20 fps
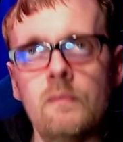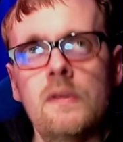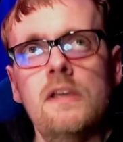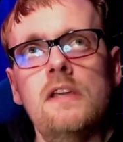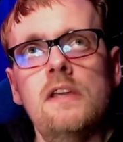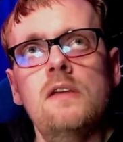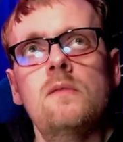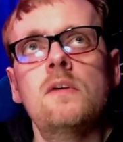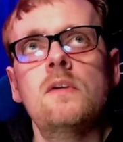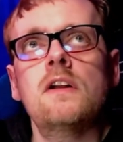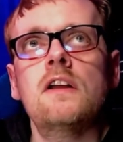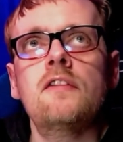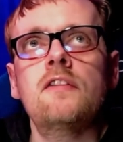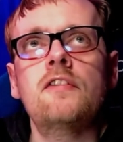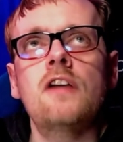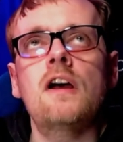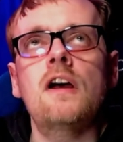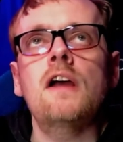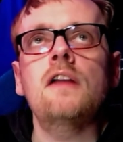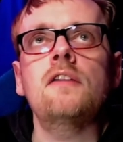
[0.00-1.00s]
Me, when I've
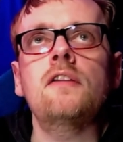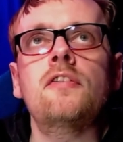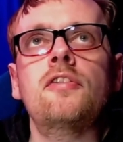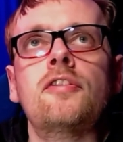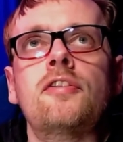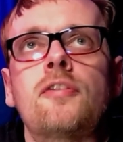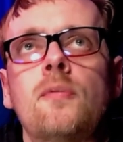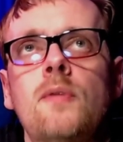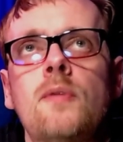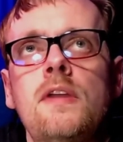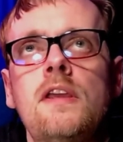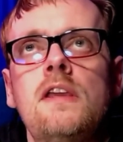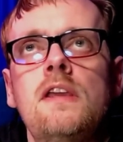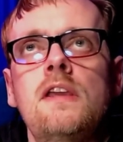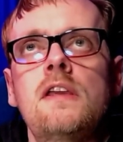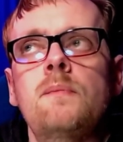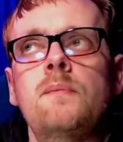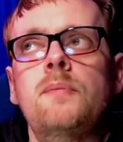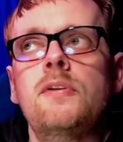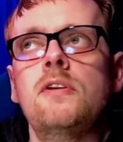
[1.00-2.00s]
got three
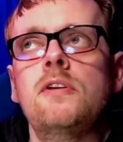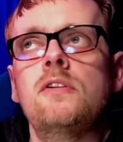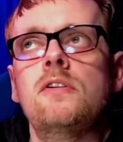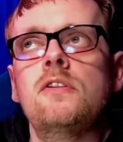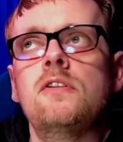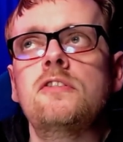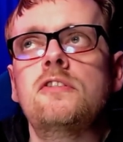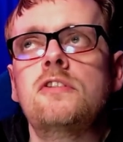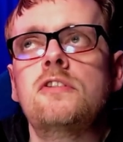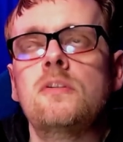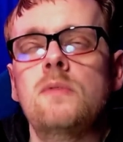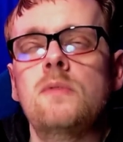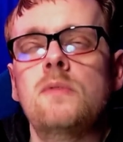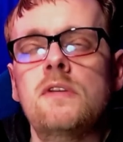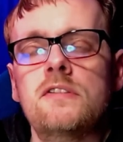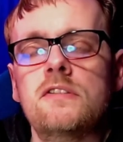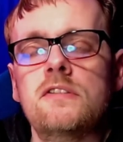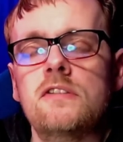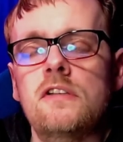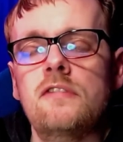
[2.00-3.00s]
computers doing
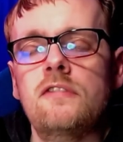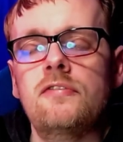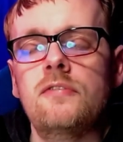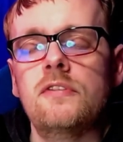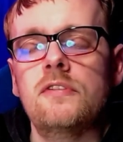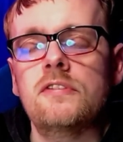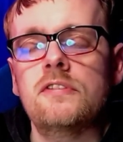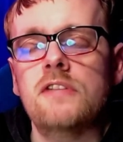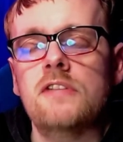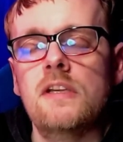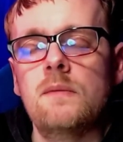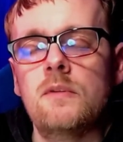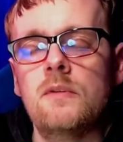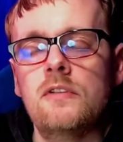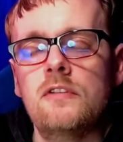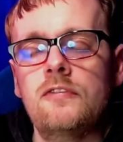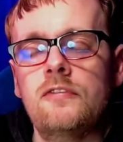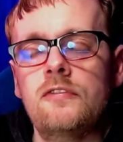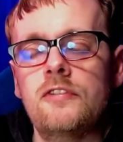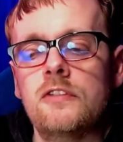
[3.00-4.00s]
stuff with Stable
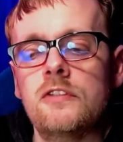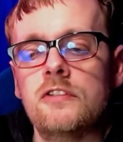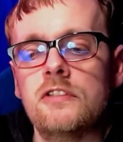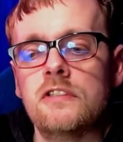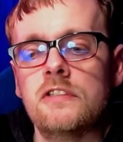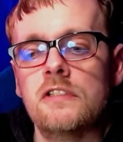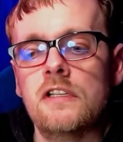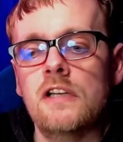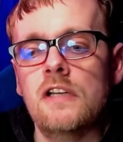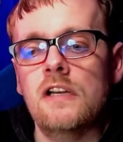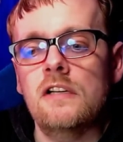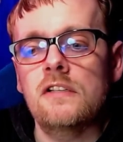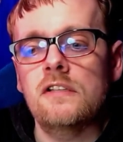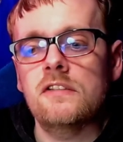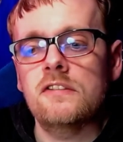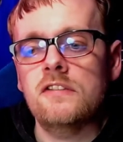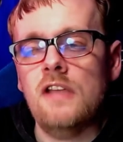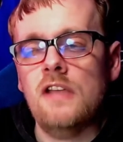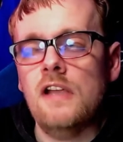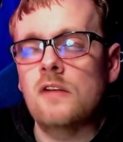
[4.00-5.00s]
Diffusion and I gotta
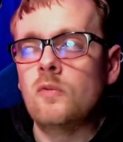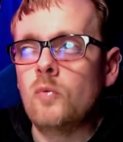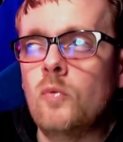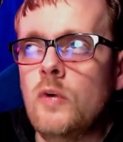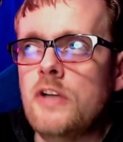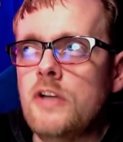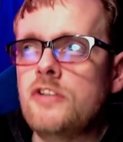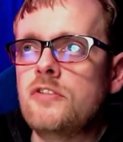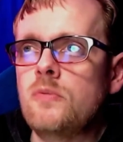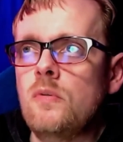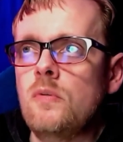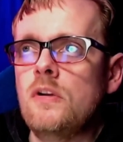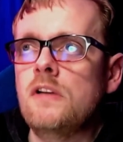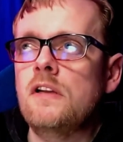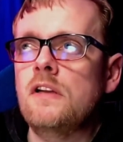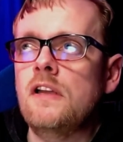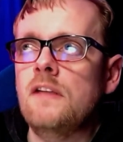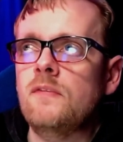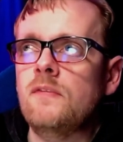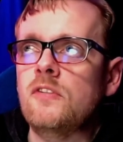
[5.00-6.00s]
decide which
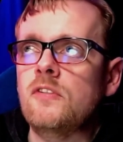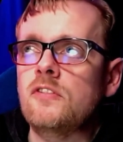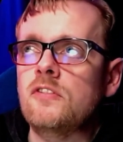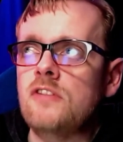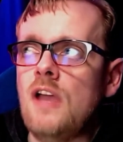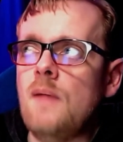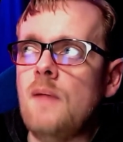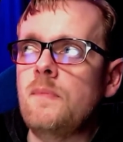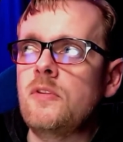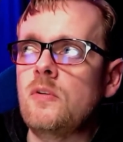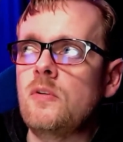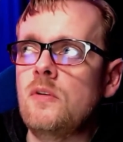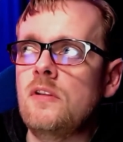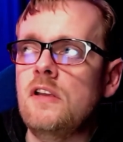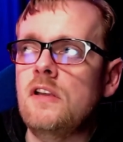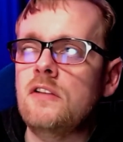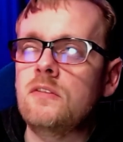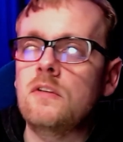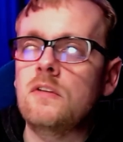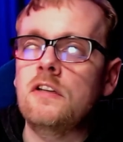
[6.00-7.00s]
one, I have to stop doing
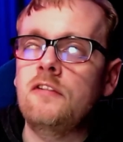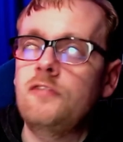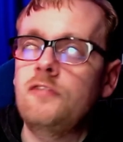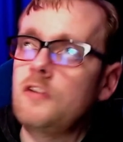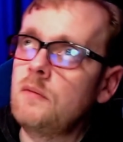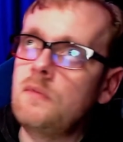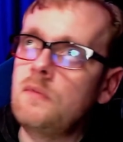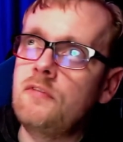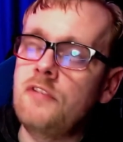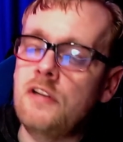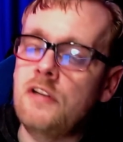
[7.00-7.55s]
that so I can film a